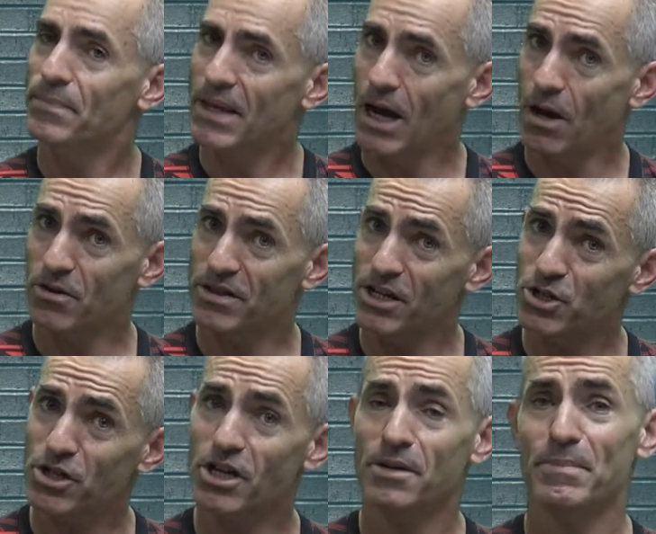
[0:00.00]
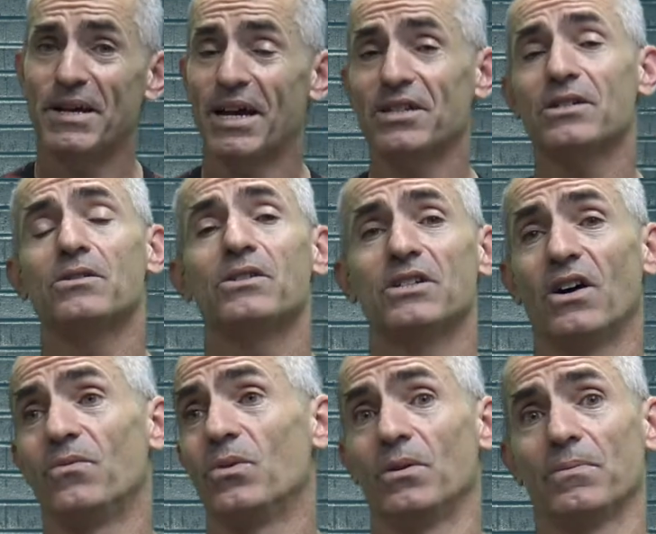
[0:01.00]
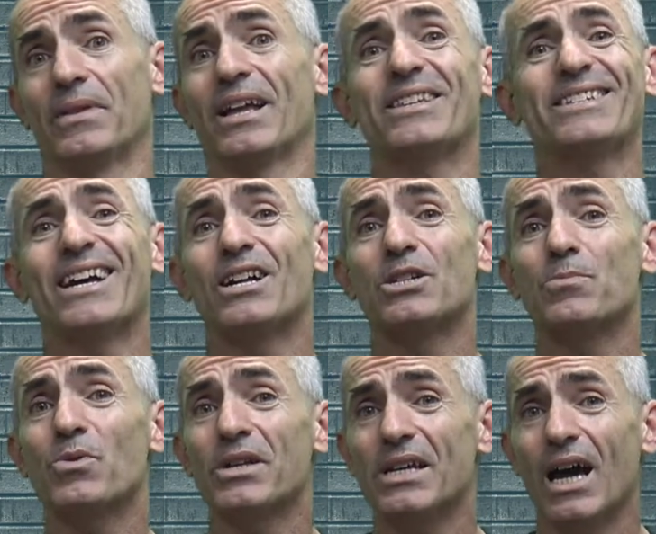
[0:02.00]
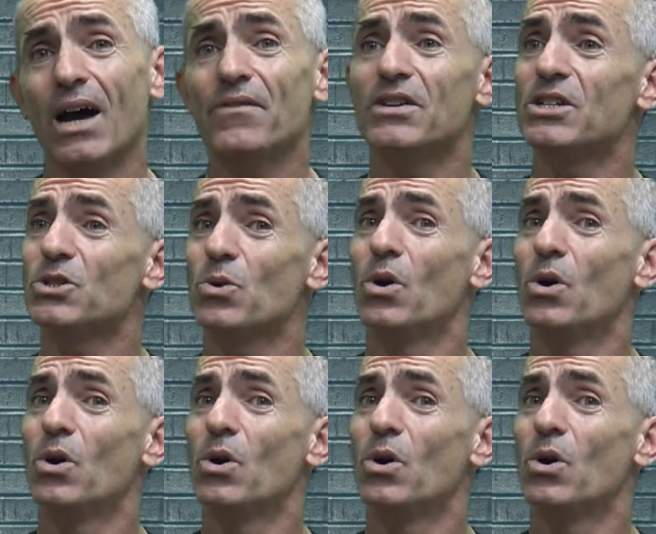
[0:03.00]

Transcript: Now, initially you're going to be asking yourself, well, that sounds pretty obvious.